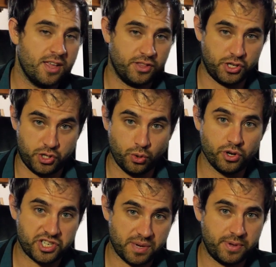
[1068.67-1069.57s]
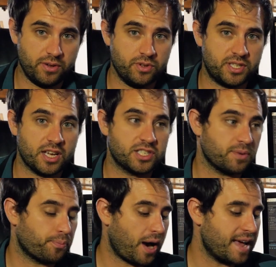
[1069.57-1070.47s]
The dual GPUs
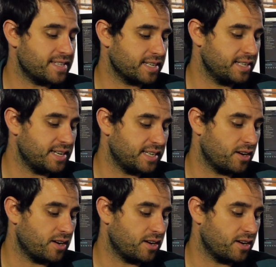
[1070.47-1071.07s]
surprisingly did